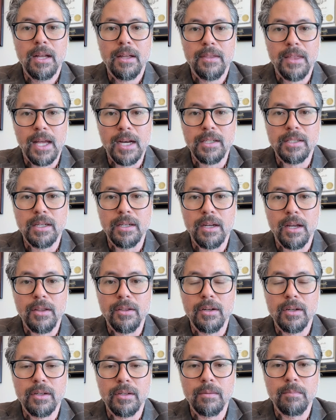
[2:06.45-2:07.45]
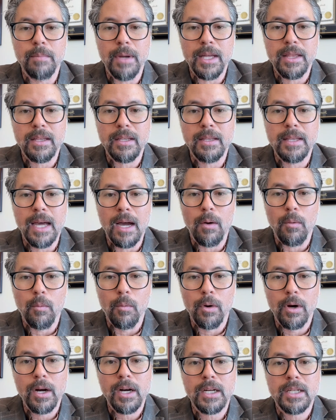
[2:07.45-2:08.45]
That is another method that
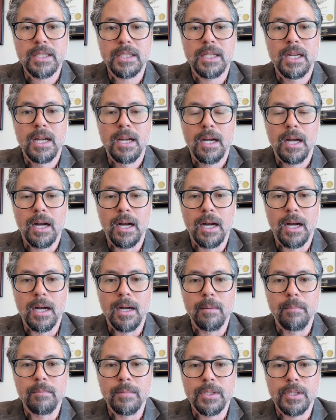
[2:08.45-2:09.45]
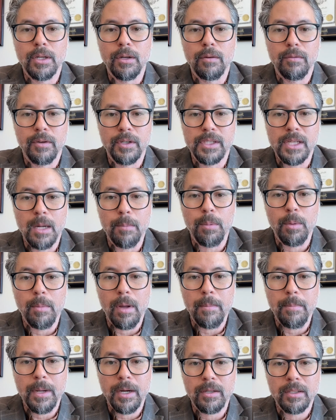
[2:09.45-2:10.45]
works. So for example, my
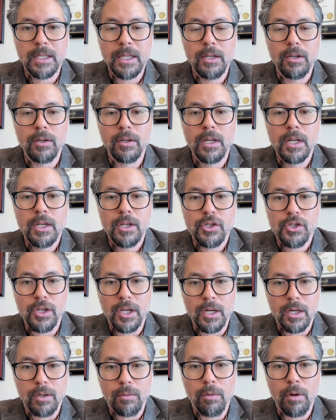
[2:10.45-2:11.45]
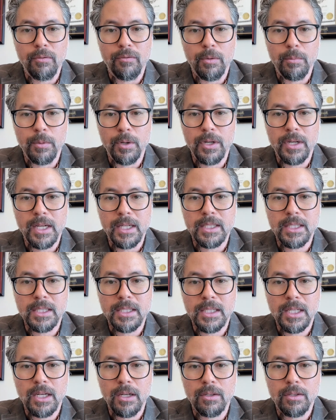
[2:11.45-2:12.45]
paralegal, she had a quote from her
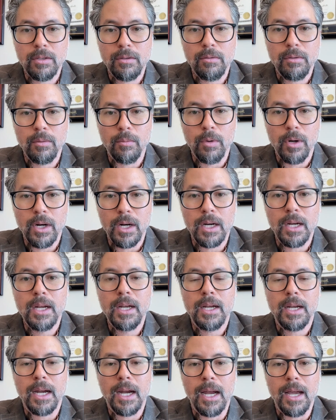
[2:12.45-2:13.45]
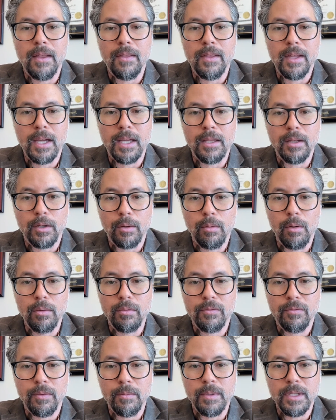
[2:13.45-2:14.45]
dentist here to do the work, and then a quote
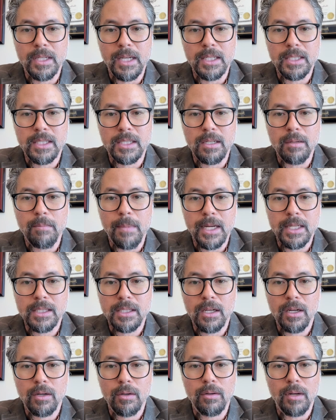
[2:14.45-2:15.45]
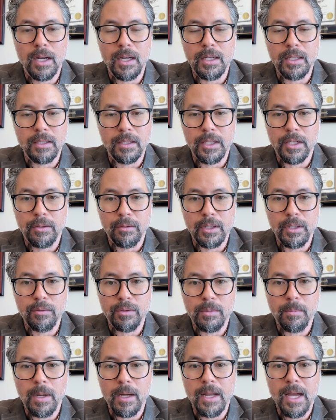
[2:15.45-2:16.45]
from the dentist in Mexico, and literally it was
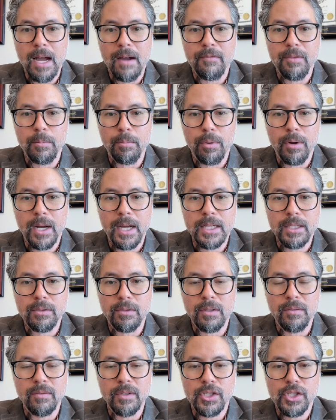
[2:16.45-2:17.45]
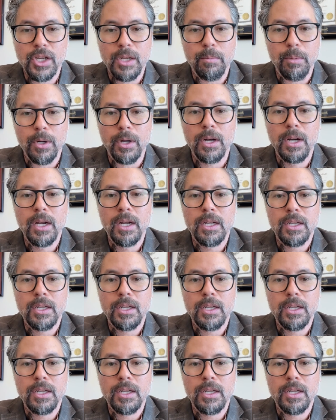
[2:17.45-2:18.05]
about half the price or even cheaper.